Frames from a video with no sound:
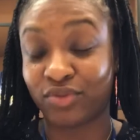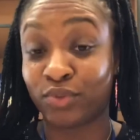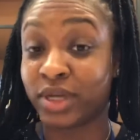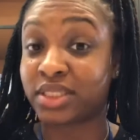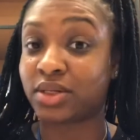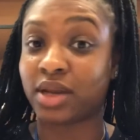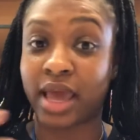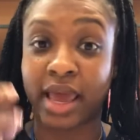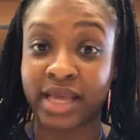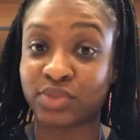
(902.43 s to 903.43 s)
which,
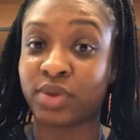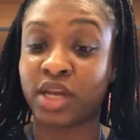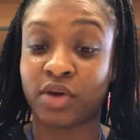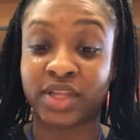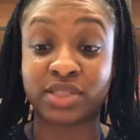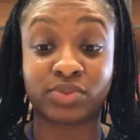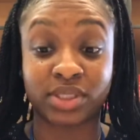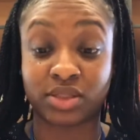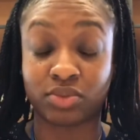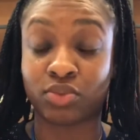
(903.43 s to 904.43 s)
as we know, this
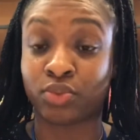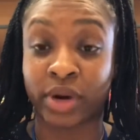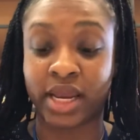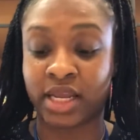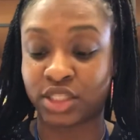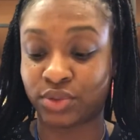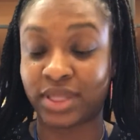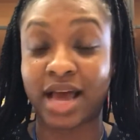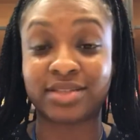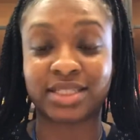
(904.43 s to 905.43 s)
was written in
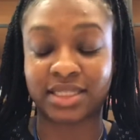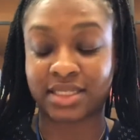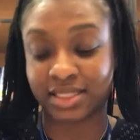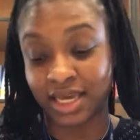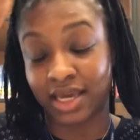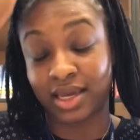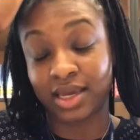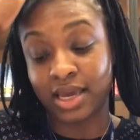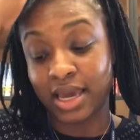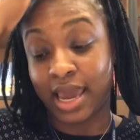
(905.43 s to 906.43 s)
2016,
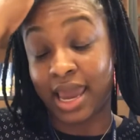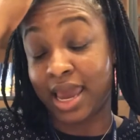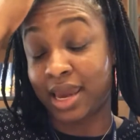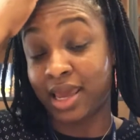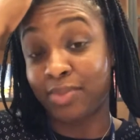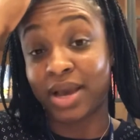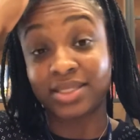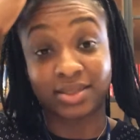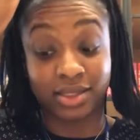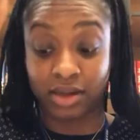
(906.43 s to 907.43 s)
and he
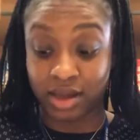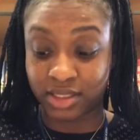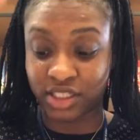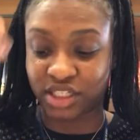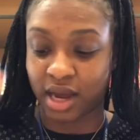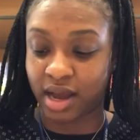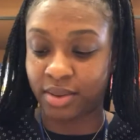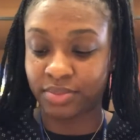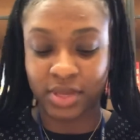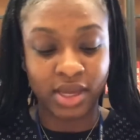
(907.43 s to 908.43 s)
basically lost his job.
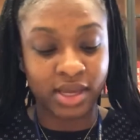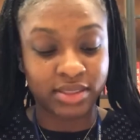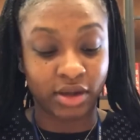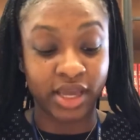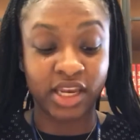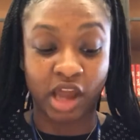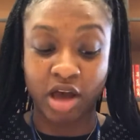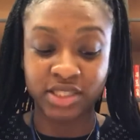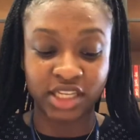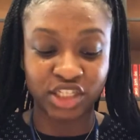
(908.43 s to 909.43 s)
So he
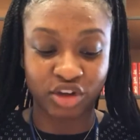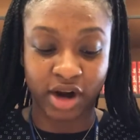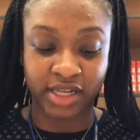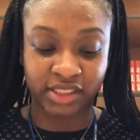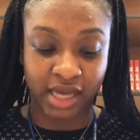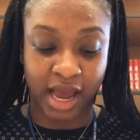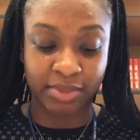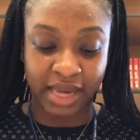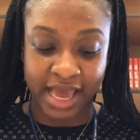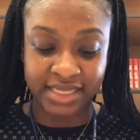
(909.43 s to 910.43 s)
lost his starting job
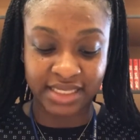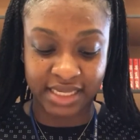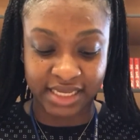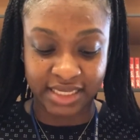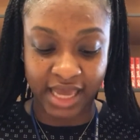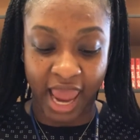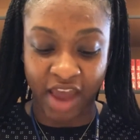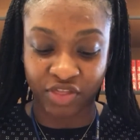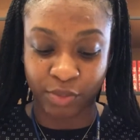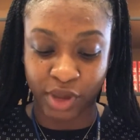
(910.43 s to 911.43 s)
last season
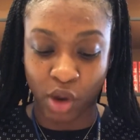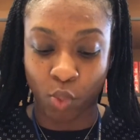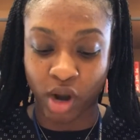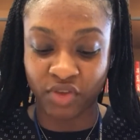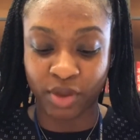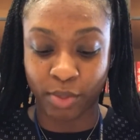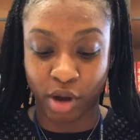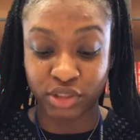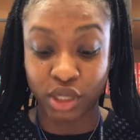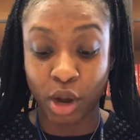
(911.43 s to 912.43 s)
after being one of the
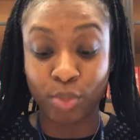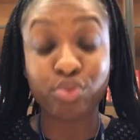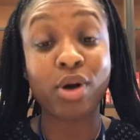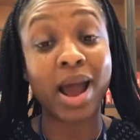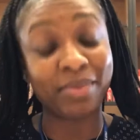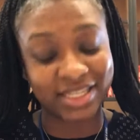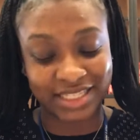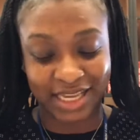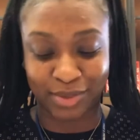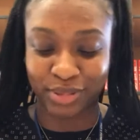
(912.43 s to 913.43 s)
most
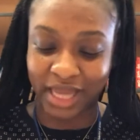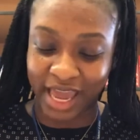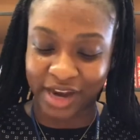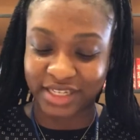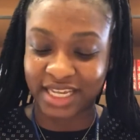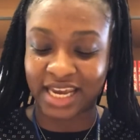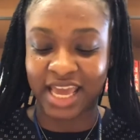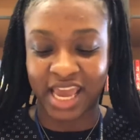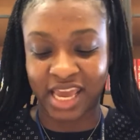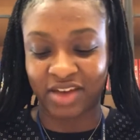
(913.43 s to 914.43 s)
promising players in the
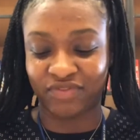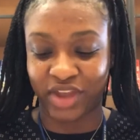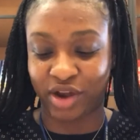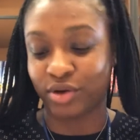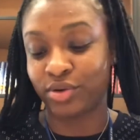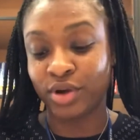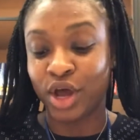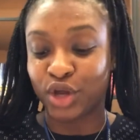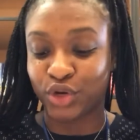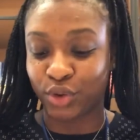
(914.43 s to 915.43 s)
NFL
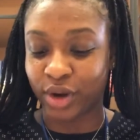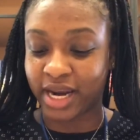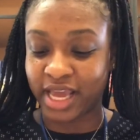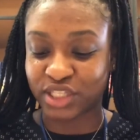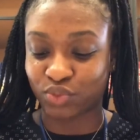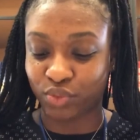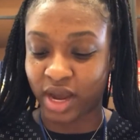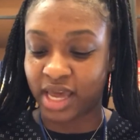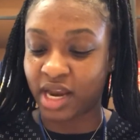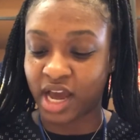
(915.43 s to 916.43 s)
during his
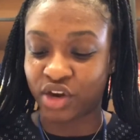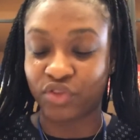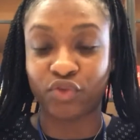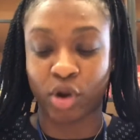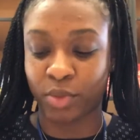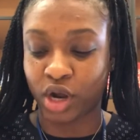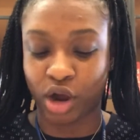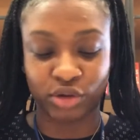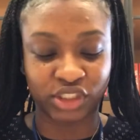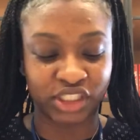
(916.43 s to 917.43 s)
run under former
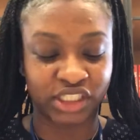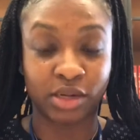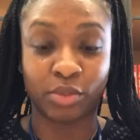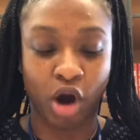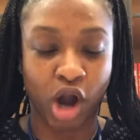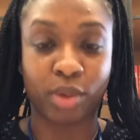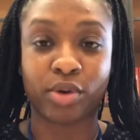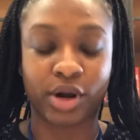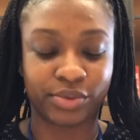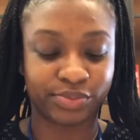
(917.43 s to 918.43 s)
coach Jim
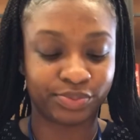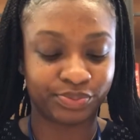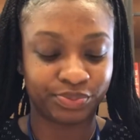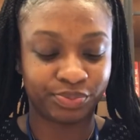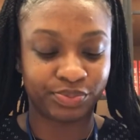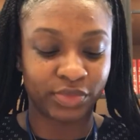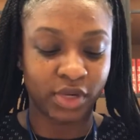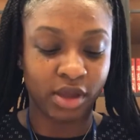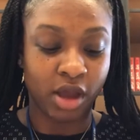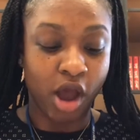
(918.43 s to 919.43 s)
Harbaugh.
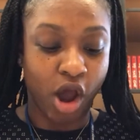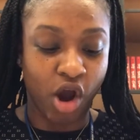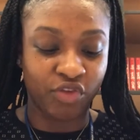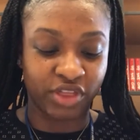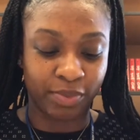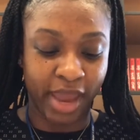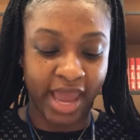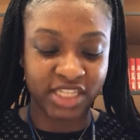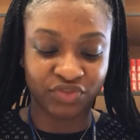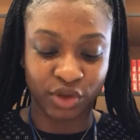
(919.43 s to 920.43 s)
Over the
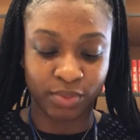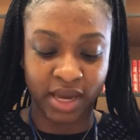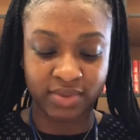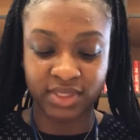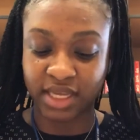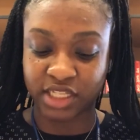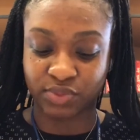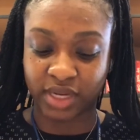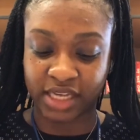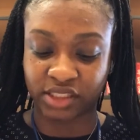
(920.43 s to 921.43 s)
past few months, his
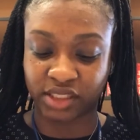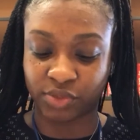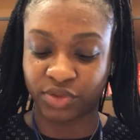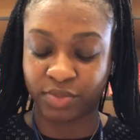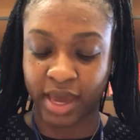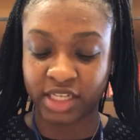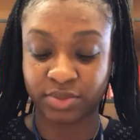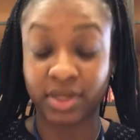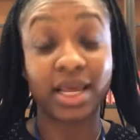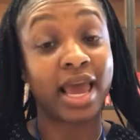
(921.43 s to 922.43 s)
relationship with
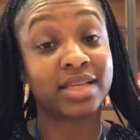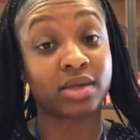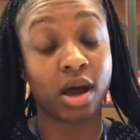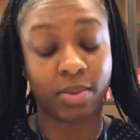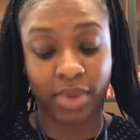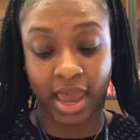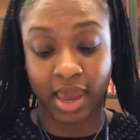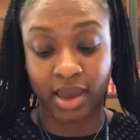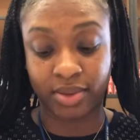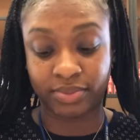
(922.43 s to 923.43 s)
management has gone bad.